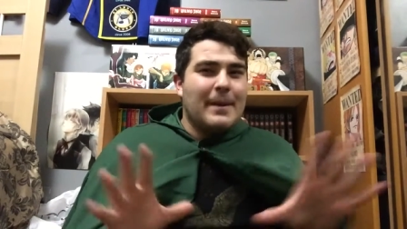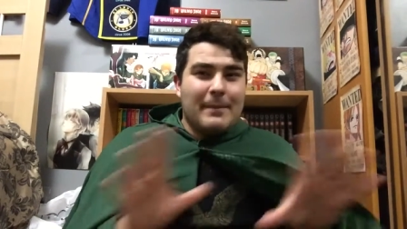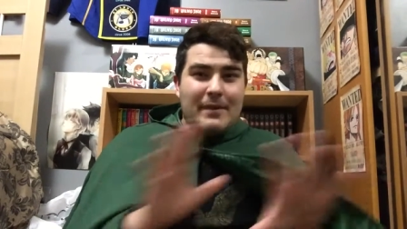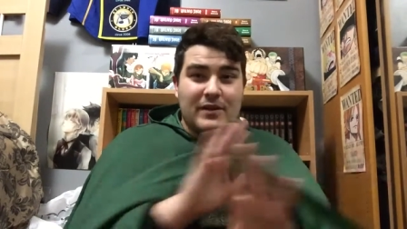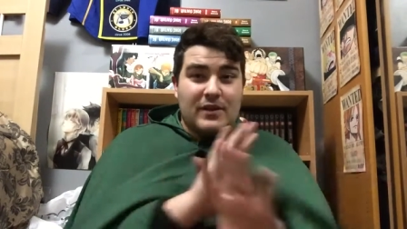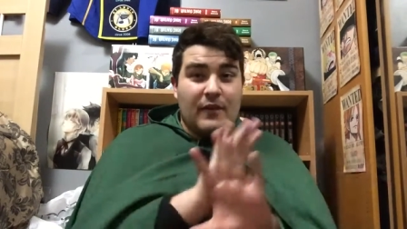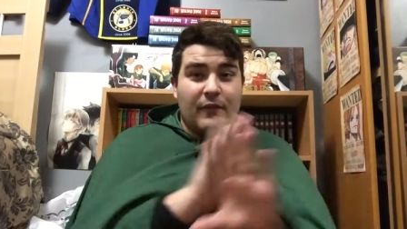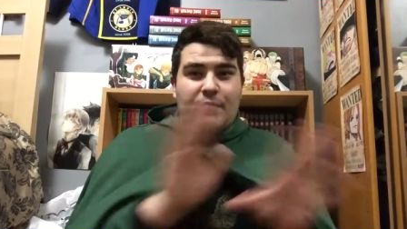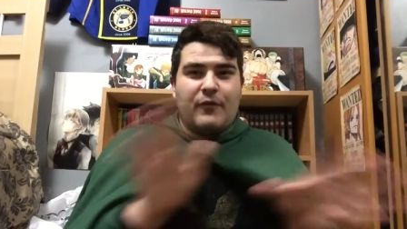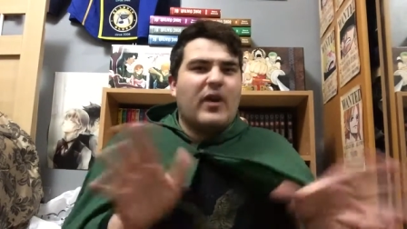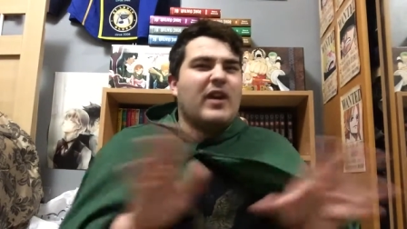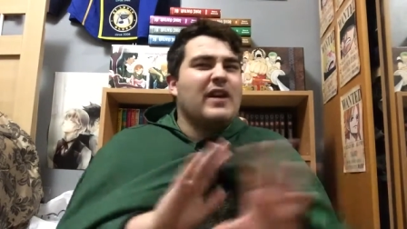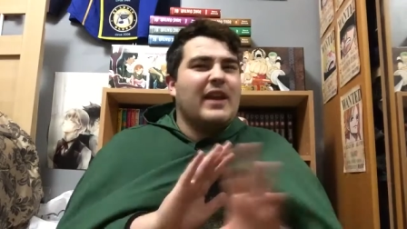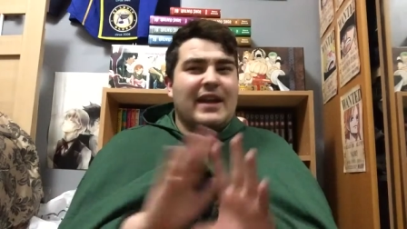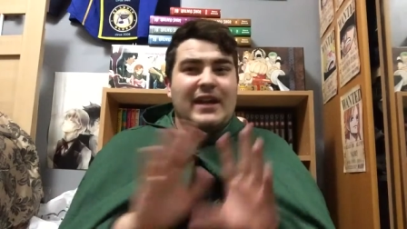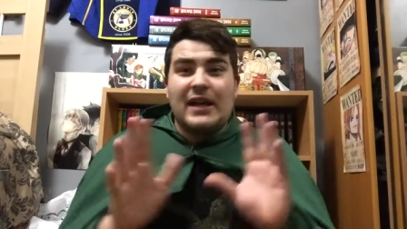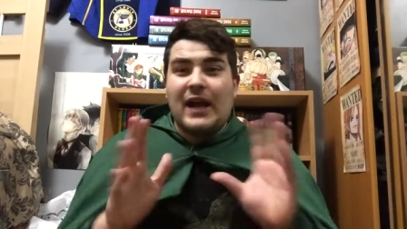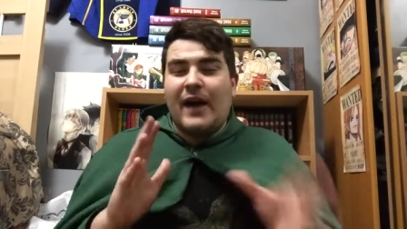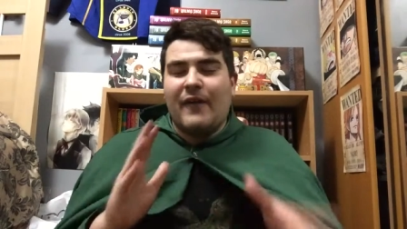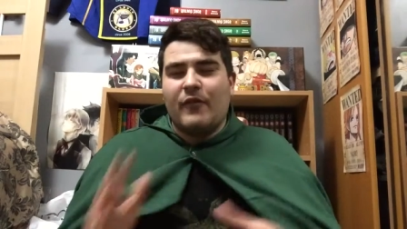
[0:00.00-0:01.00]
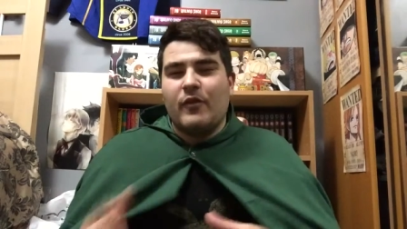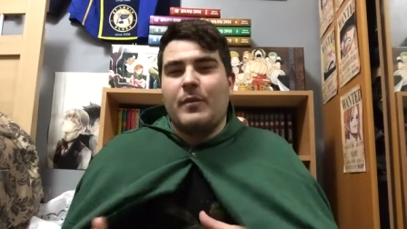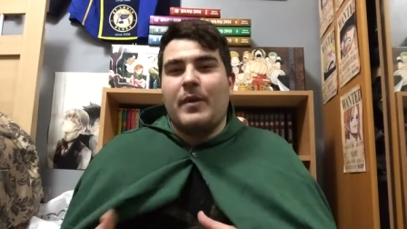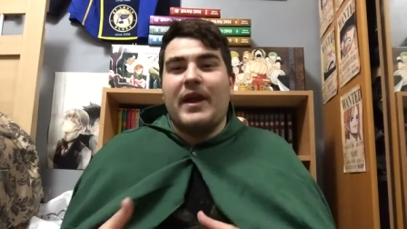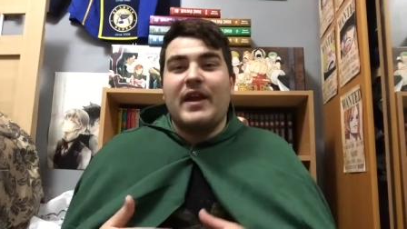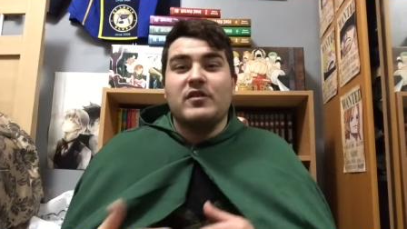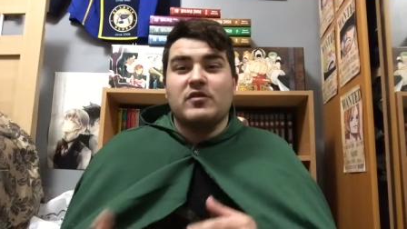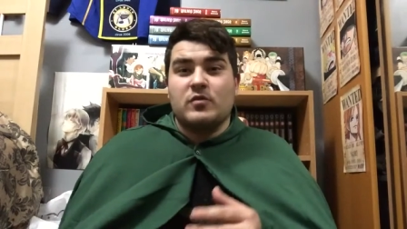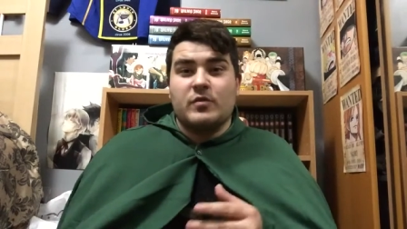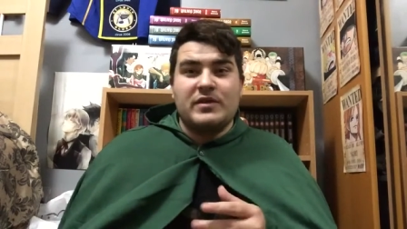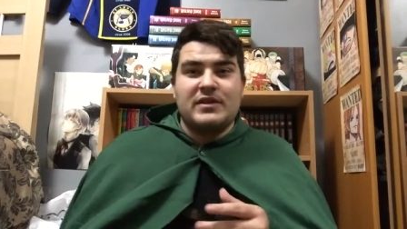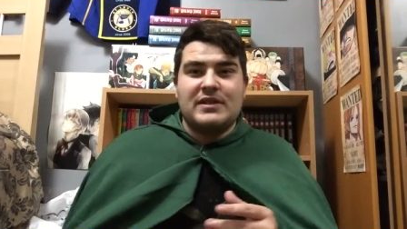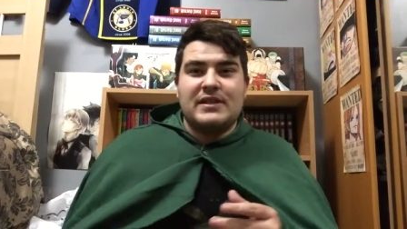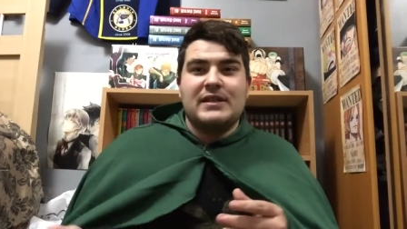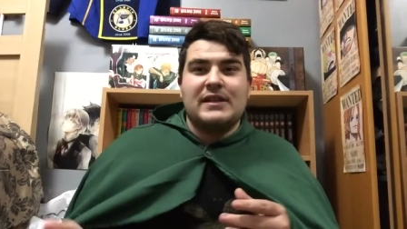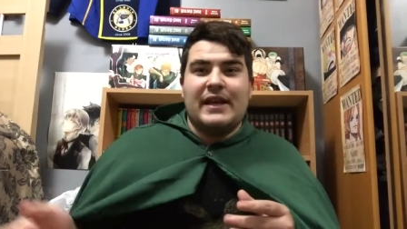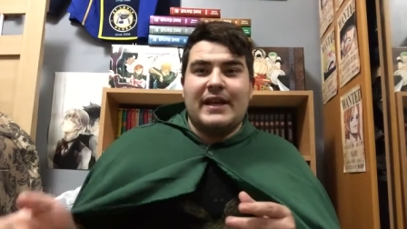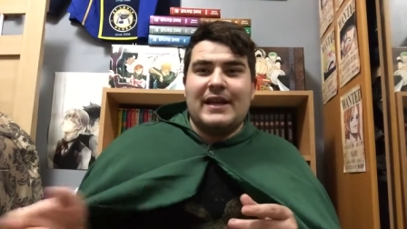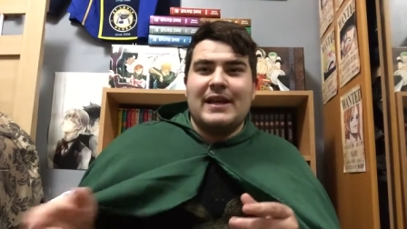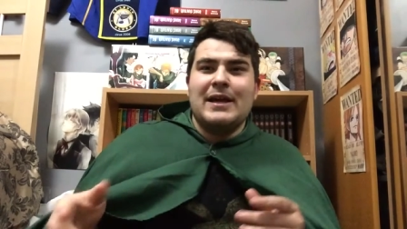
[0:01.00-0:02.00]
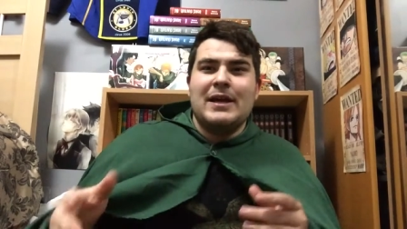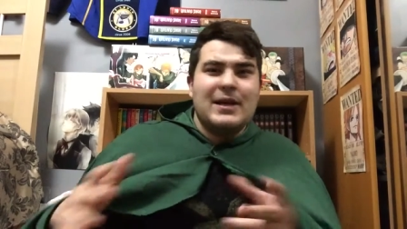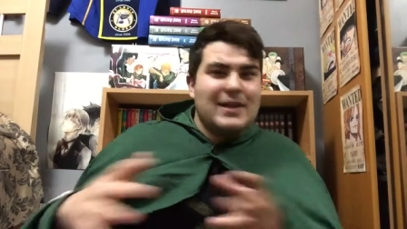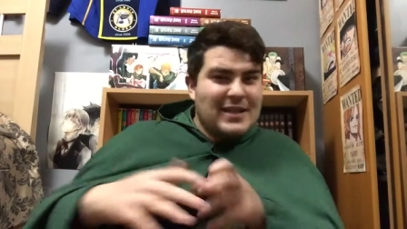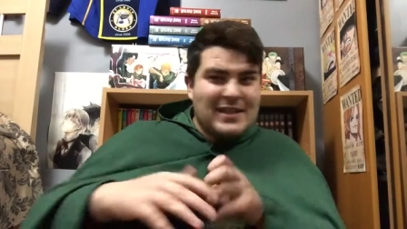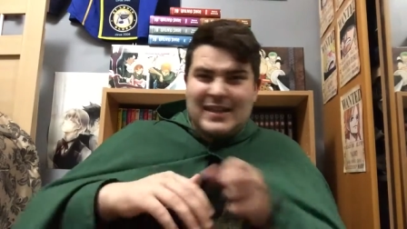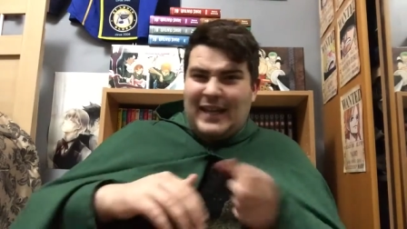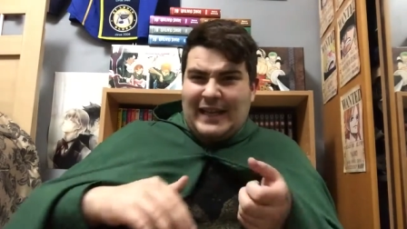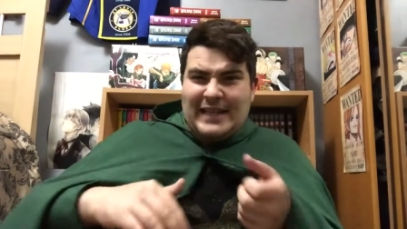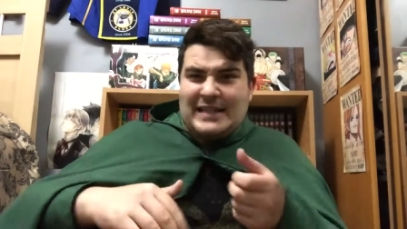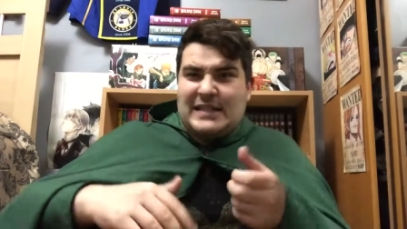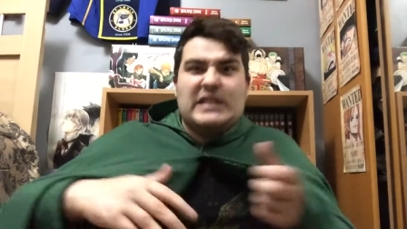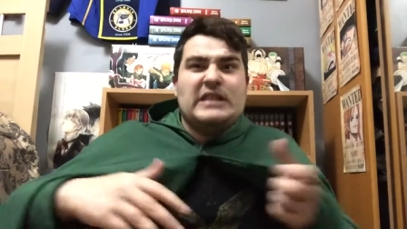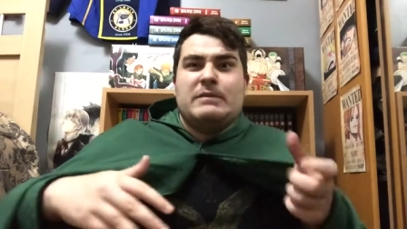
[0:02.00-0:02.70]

but in the front like cover page where we see like like